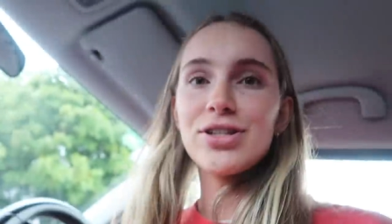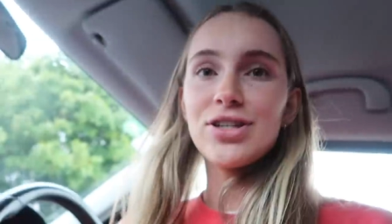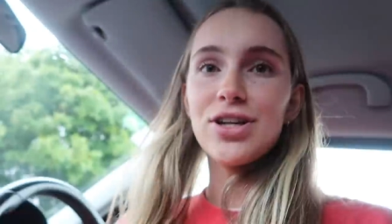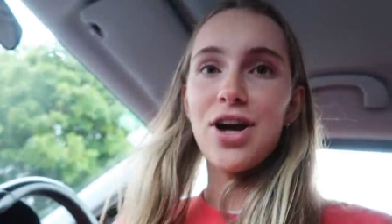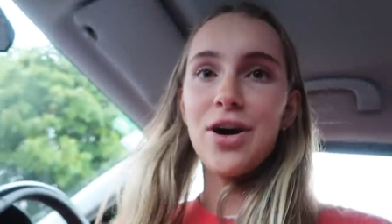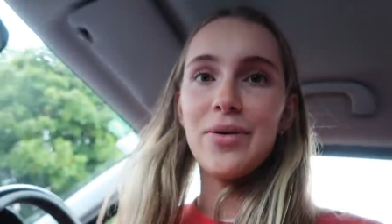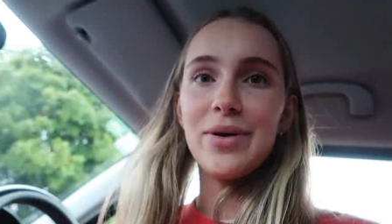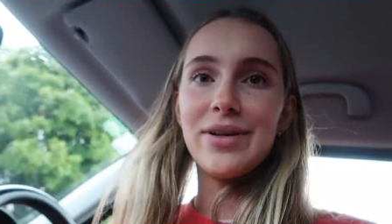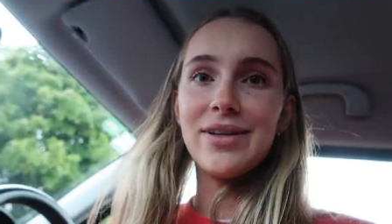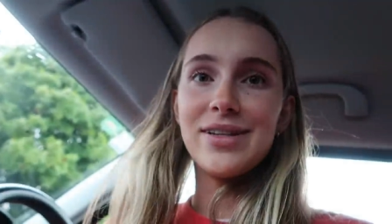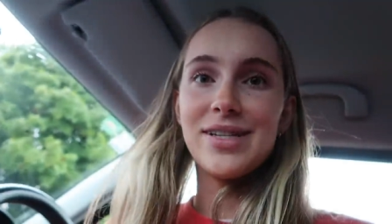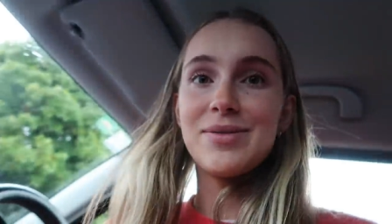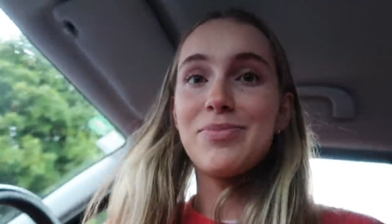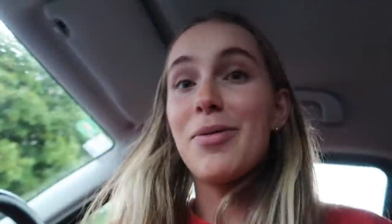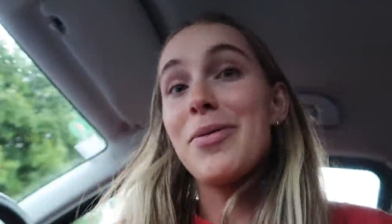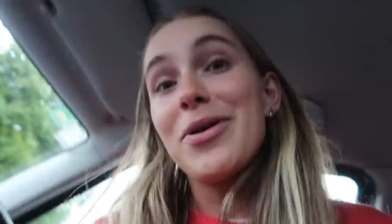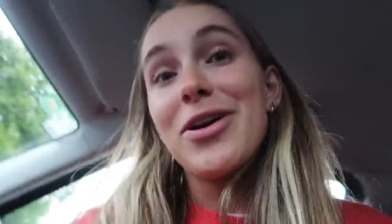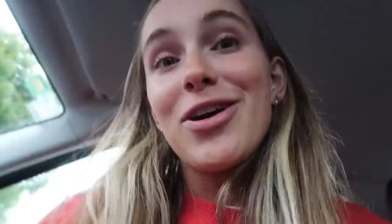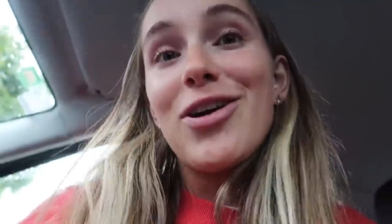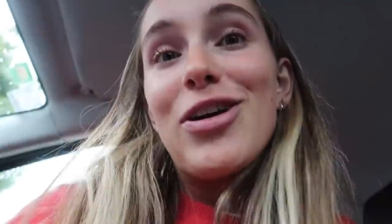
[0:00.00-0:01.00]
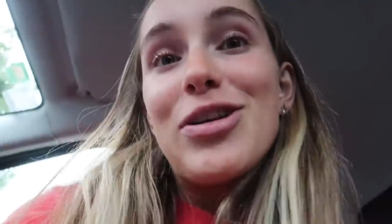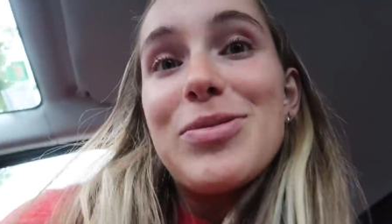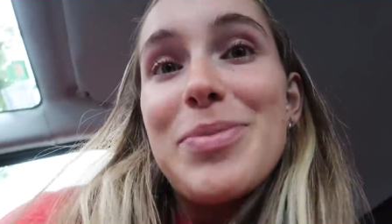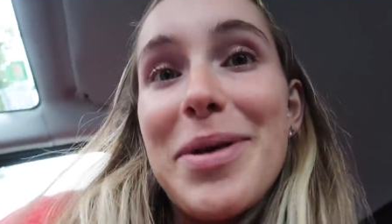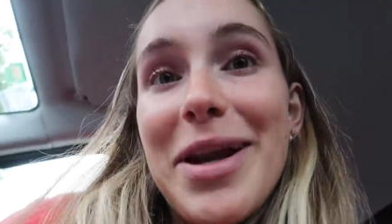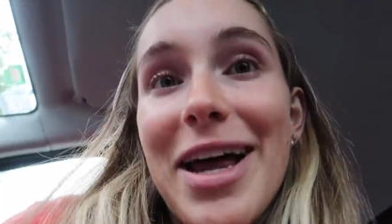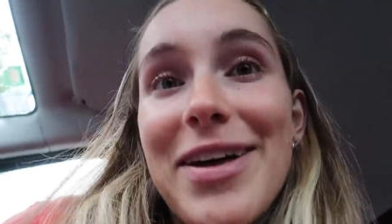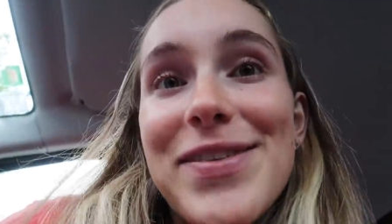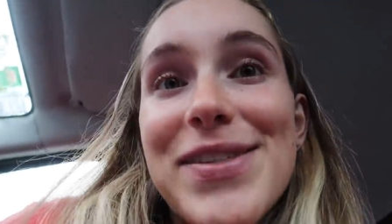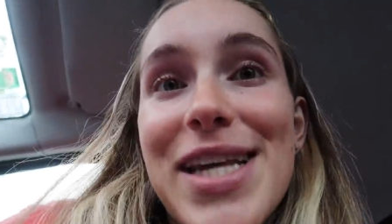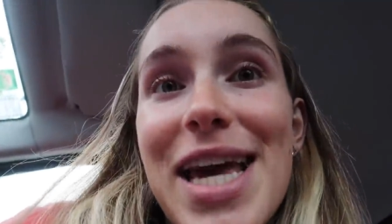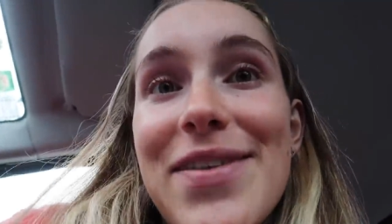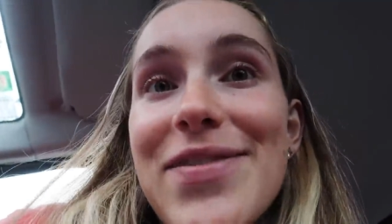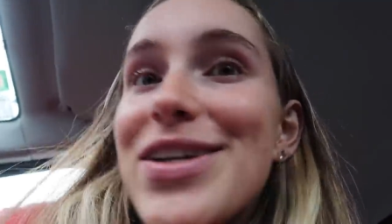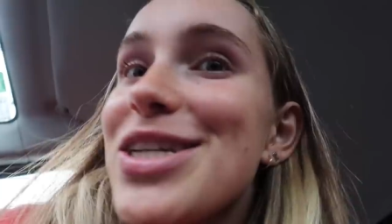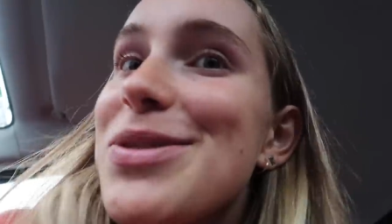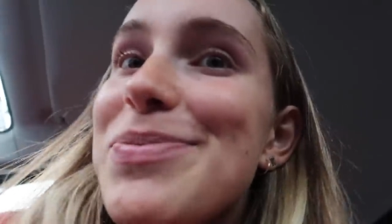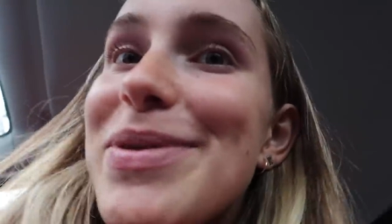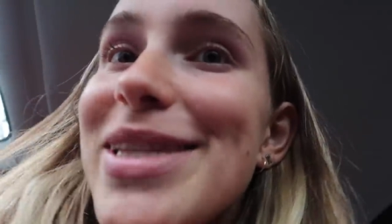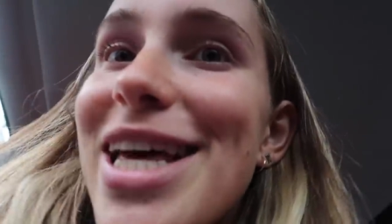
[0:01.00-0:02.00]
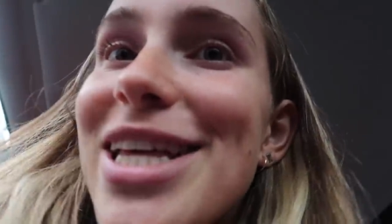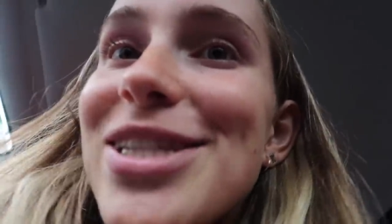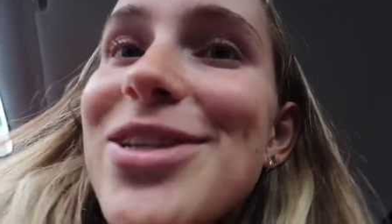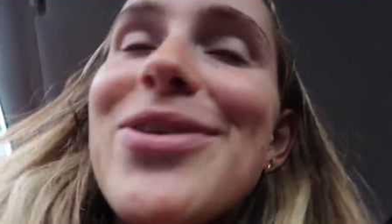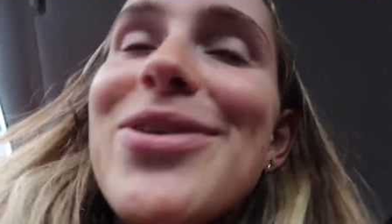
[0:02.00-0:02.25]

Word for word: gonna go in. This is probably gonna cost me my life savings, but that's